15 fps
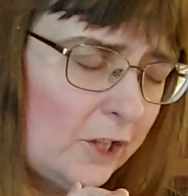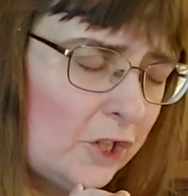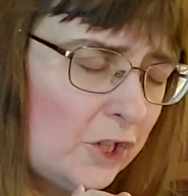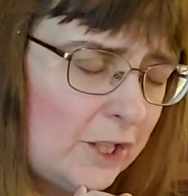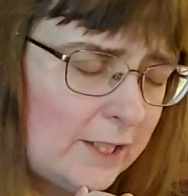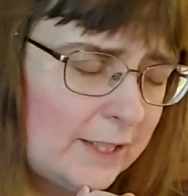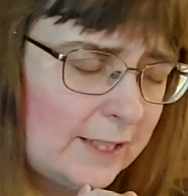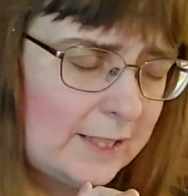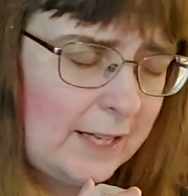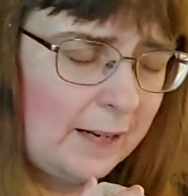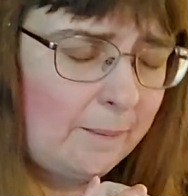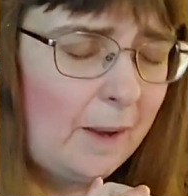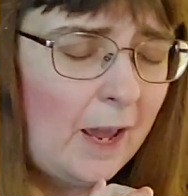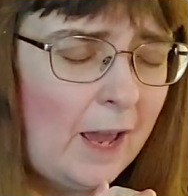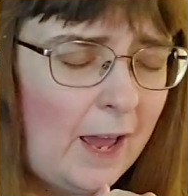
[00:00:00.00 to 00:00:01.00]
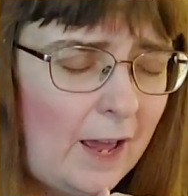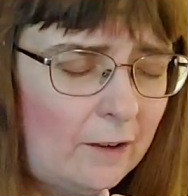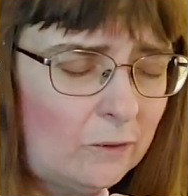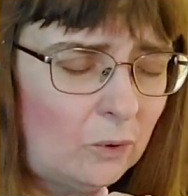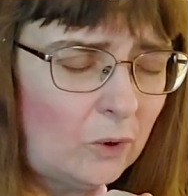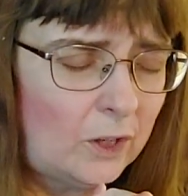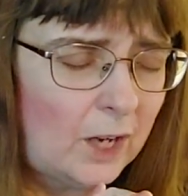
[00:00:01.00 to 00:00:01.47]
in Jesus' name.
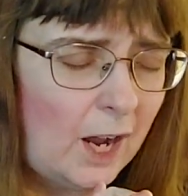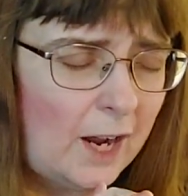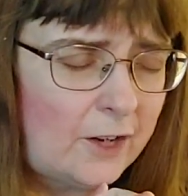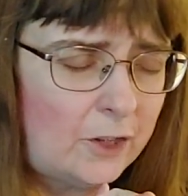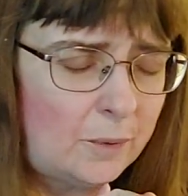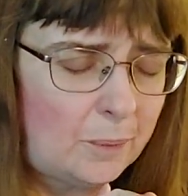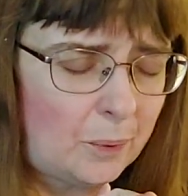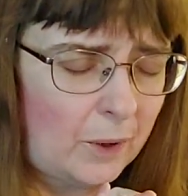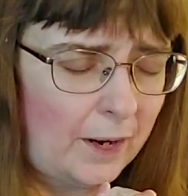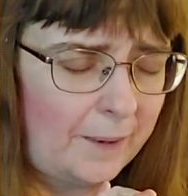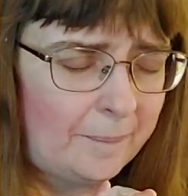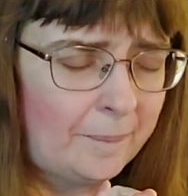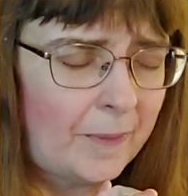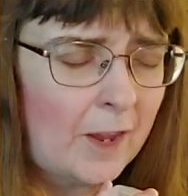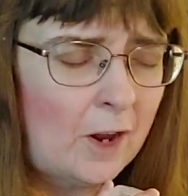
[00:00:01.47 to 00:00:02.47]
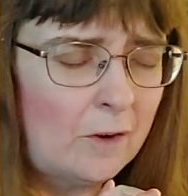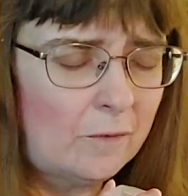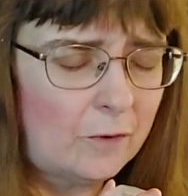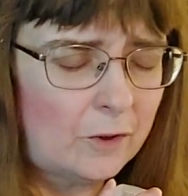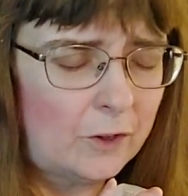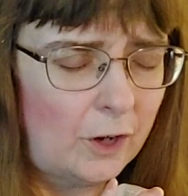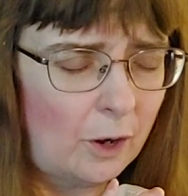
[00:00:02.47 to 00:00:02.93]
And Lord, I do pray
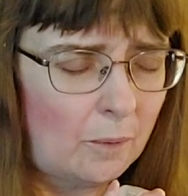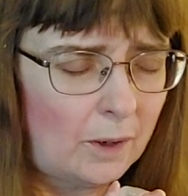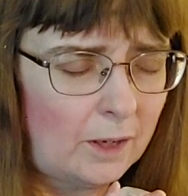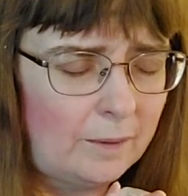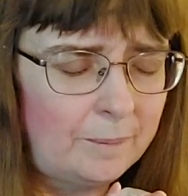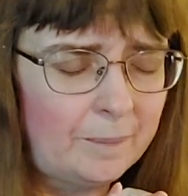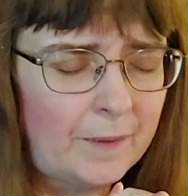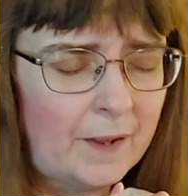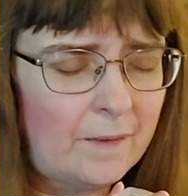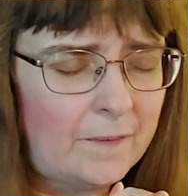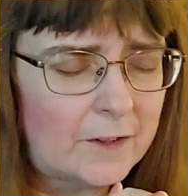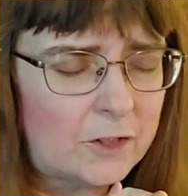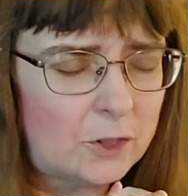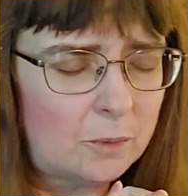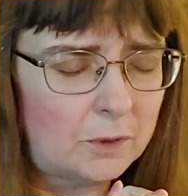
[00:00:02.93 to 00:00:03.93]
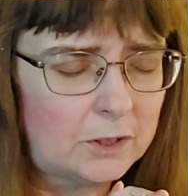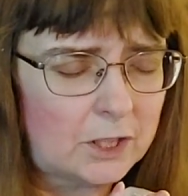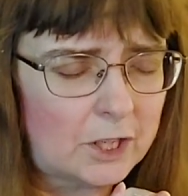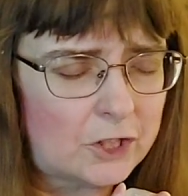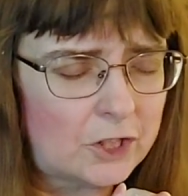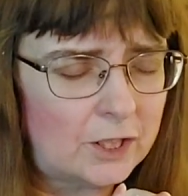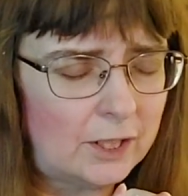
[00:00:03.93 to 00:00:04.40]
for Noah that you will
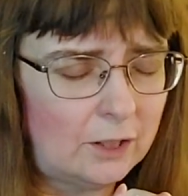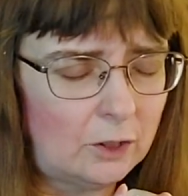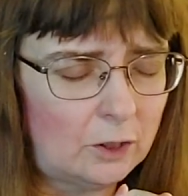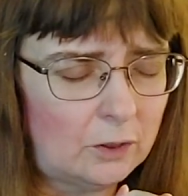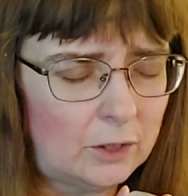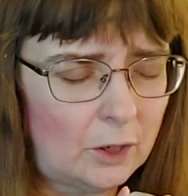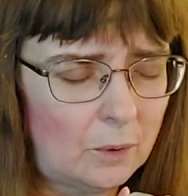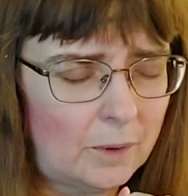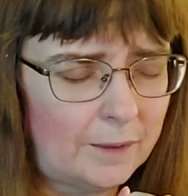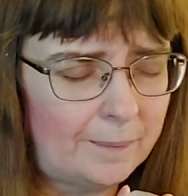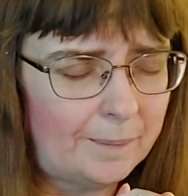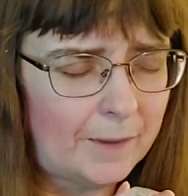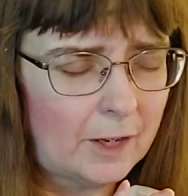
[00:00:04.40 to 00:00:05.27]
touch and heal Noah.